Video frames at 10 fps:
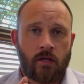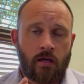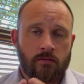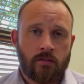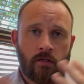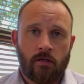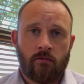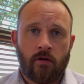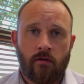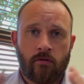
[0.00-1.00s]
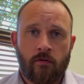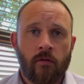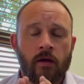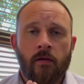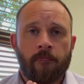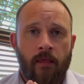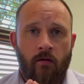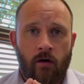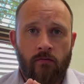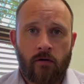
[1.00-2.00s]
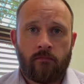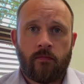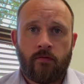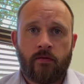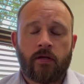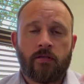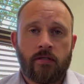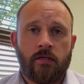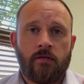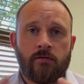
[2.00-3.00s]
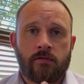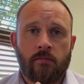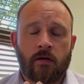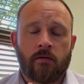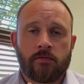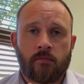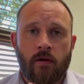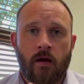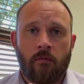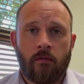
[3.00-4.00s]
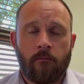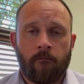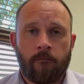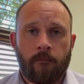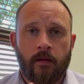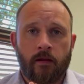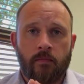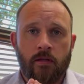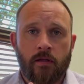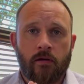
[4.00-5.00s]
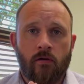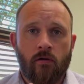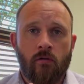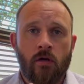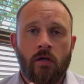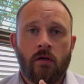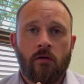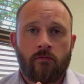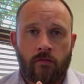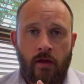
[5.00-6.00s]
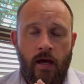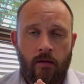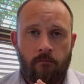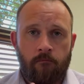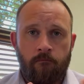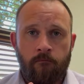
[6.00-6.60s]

counseling, whatever. However, if it continues and becomes a problem, they can be let go. For that,